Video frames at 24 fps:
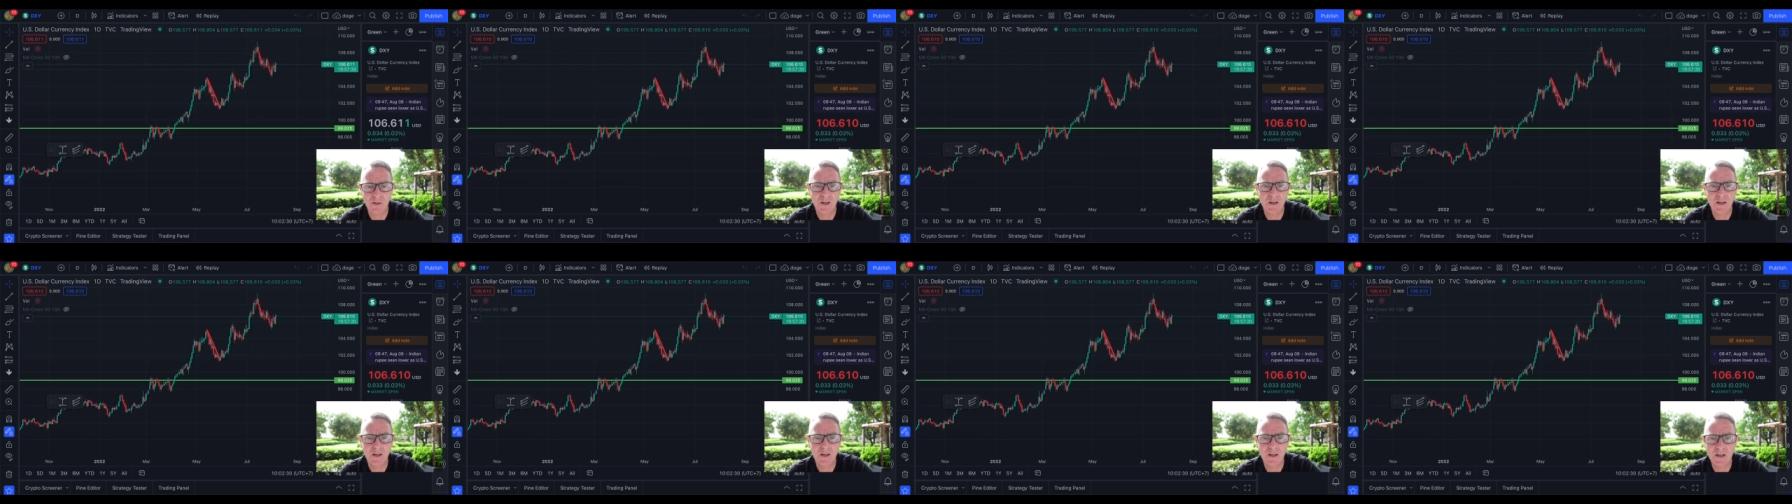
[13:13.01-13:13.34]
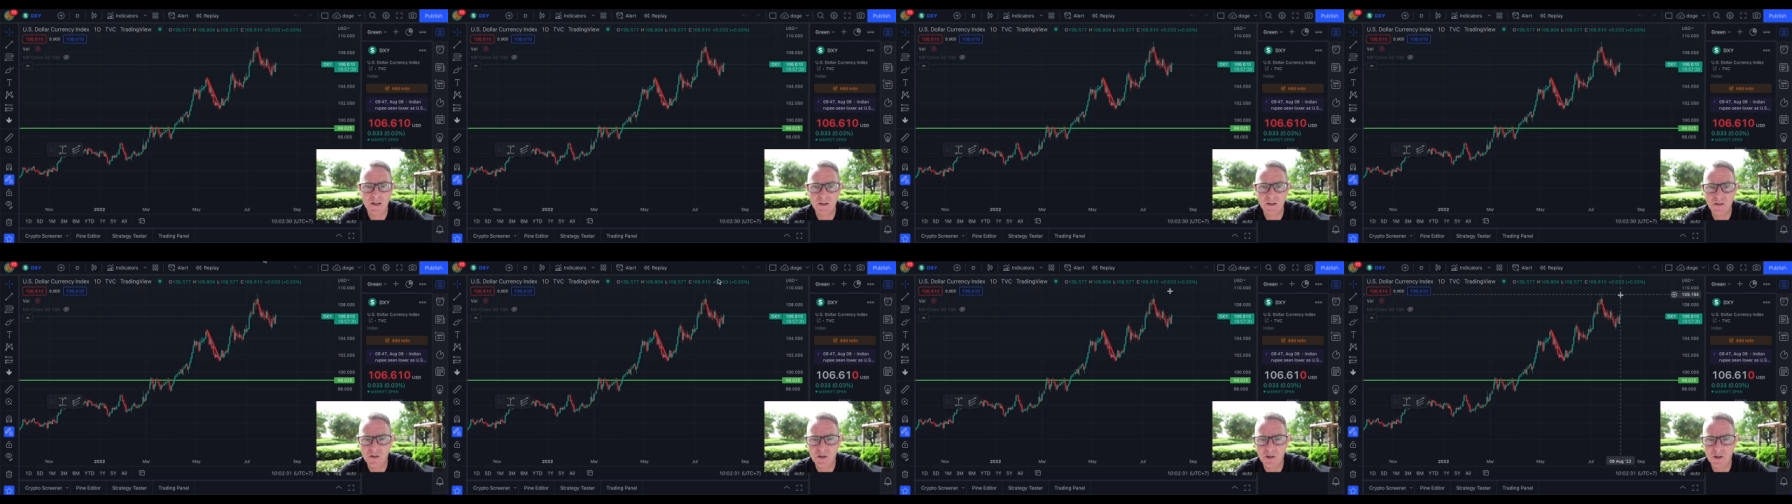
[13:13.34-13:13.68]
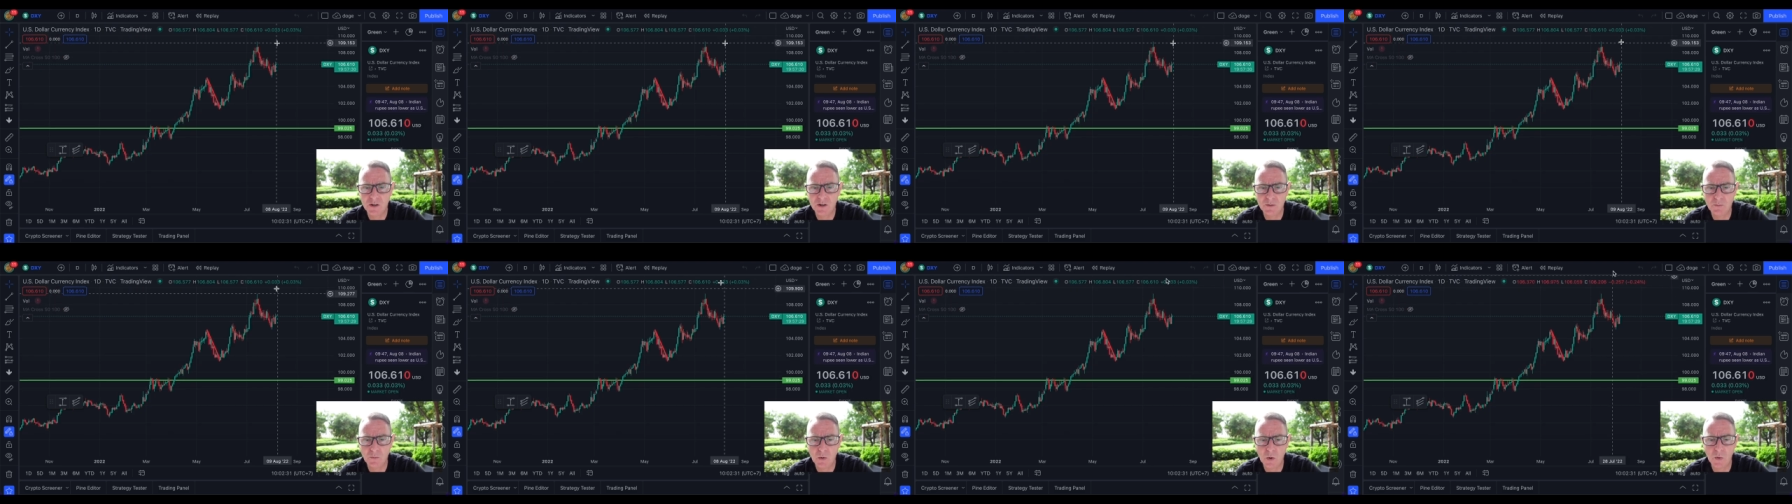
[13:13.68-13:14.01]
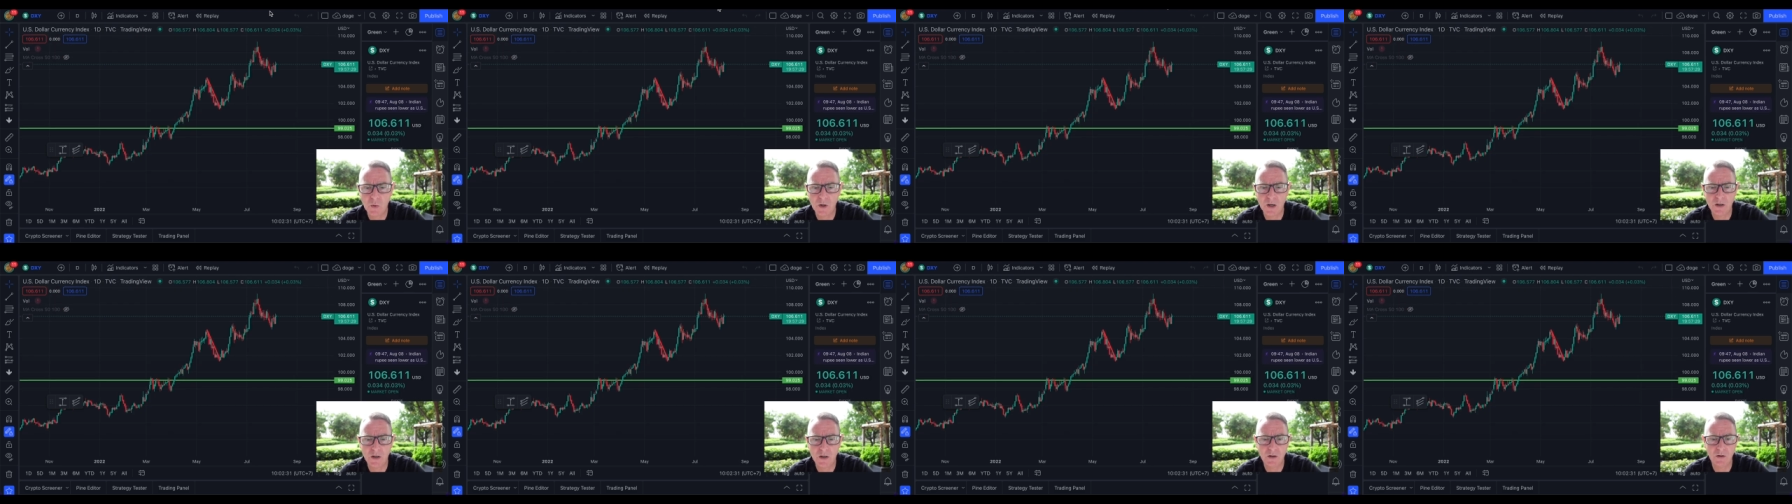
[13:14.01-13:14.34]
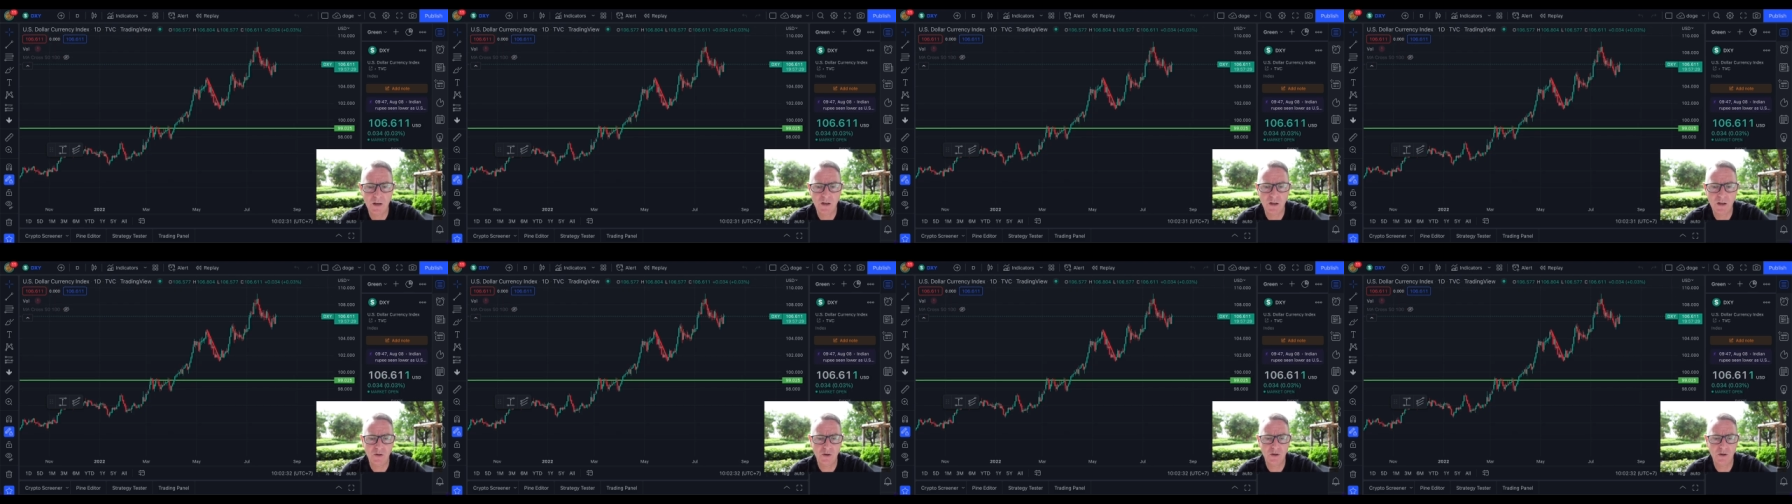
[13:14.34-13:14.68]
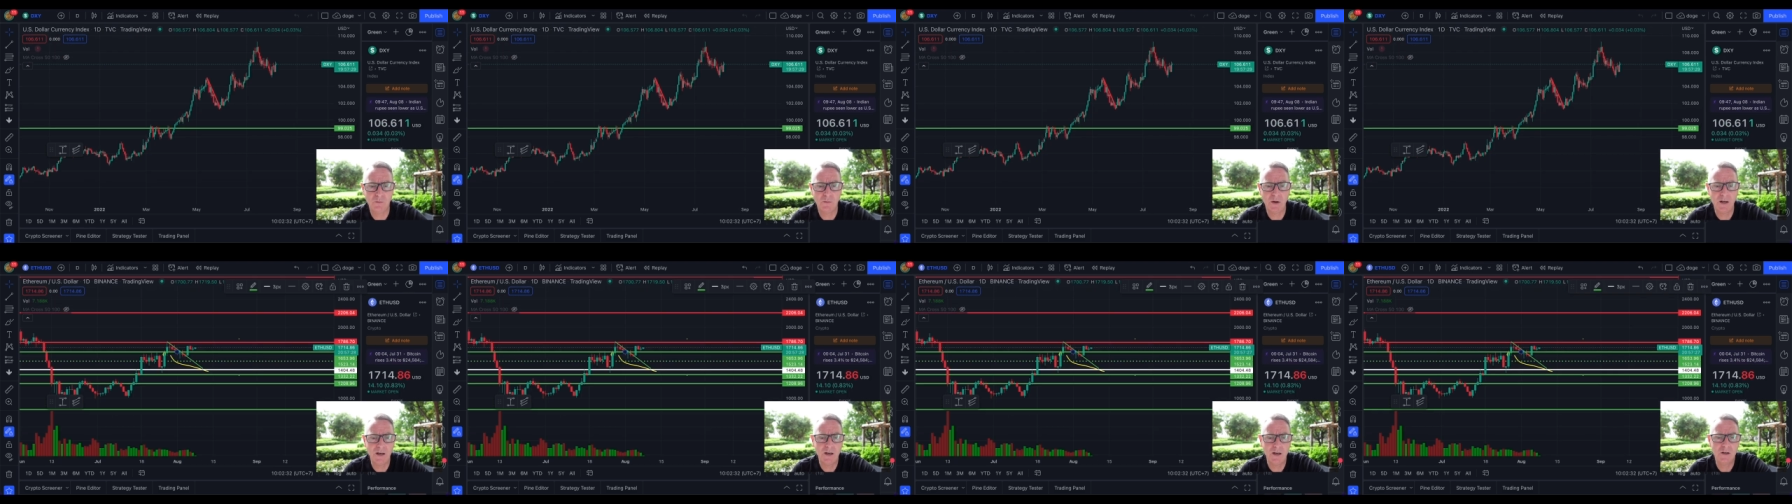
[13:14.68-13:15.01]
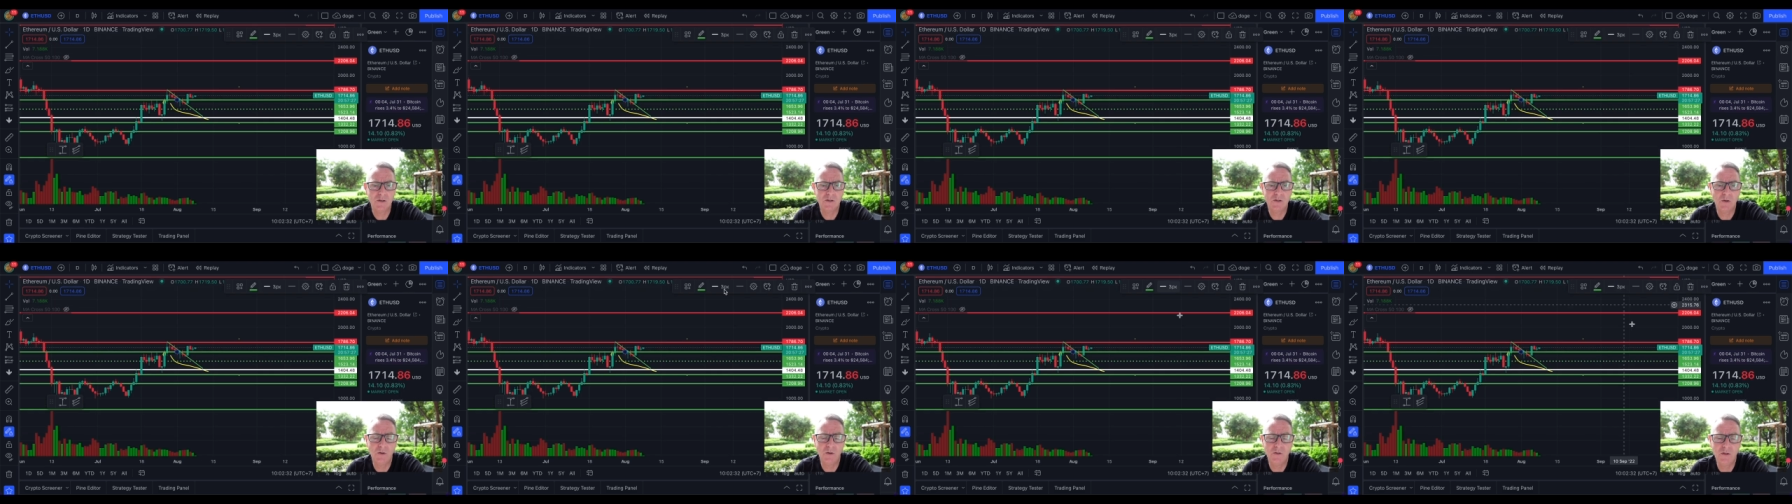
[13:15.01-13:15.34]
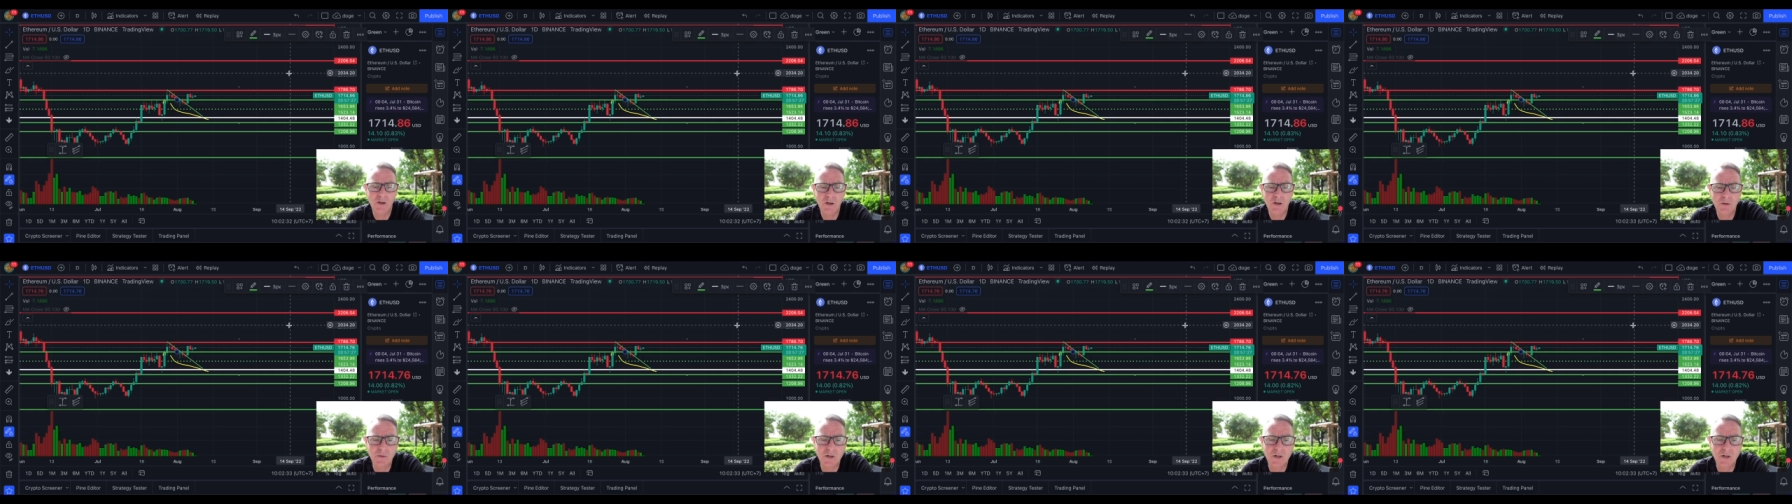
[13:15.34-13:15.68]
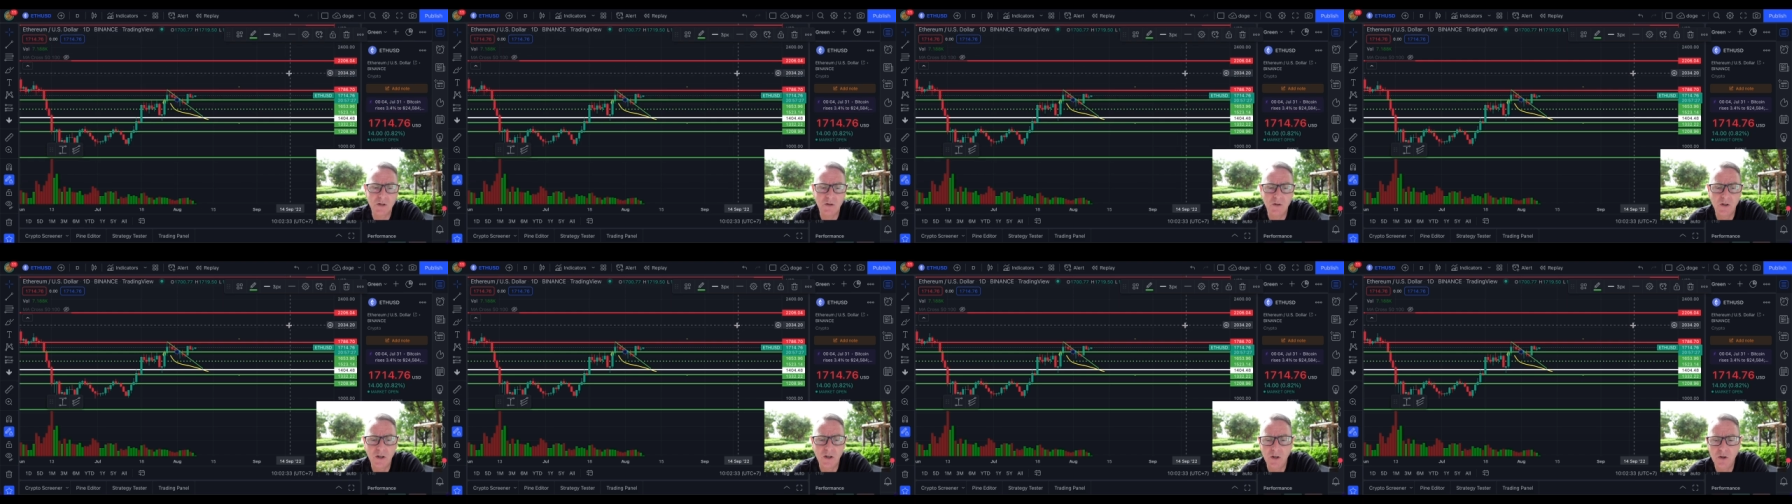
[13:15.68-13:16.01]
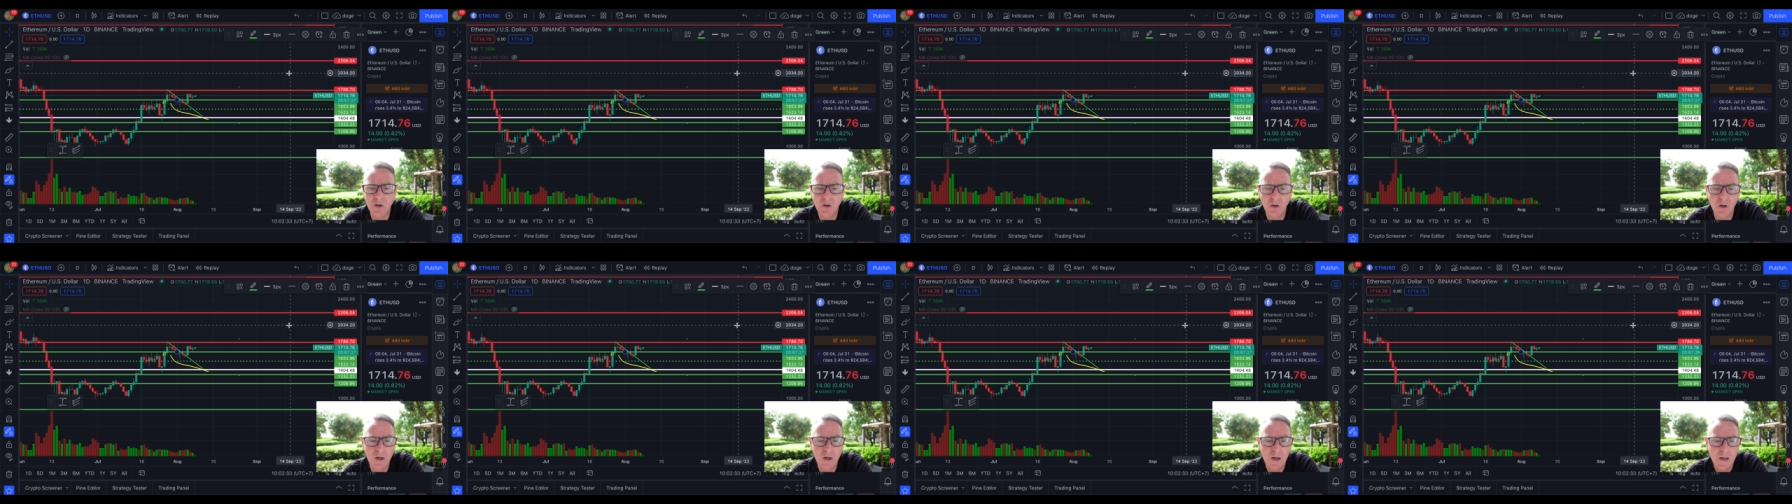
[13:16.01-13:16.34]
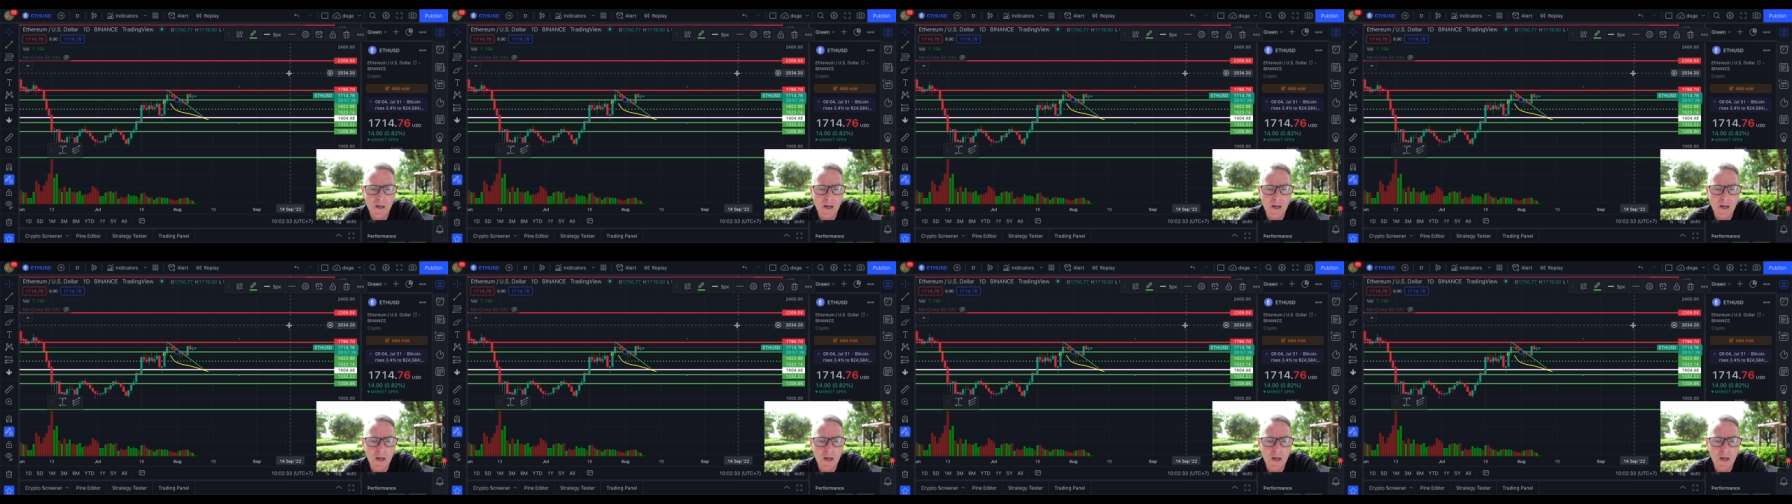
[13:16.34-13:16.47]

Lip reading: Ethereum, where are you? Ethereum right here. So Ethereum is looking good